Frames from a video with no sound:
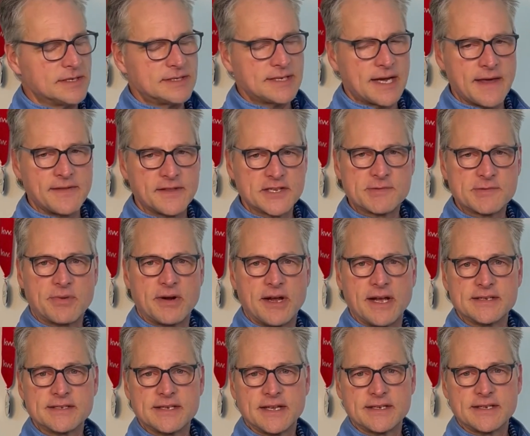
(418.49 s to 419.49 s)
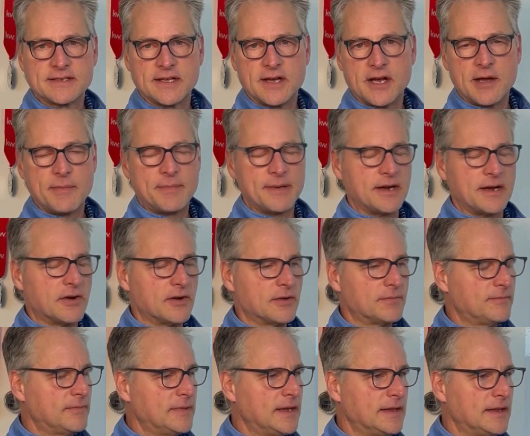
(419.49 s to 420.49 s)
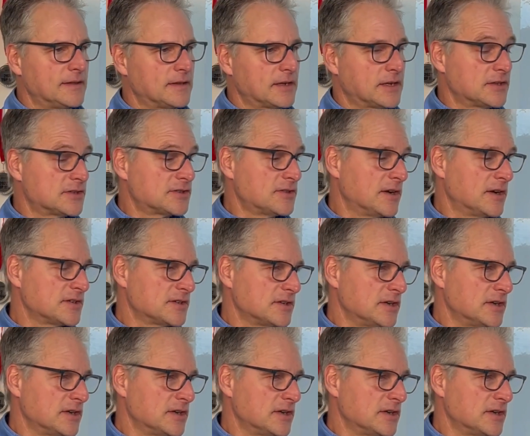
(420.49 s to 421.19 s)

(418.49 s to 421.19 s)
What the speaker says: tie this process up in the construction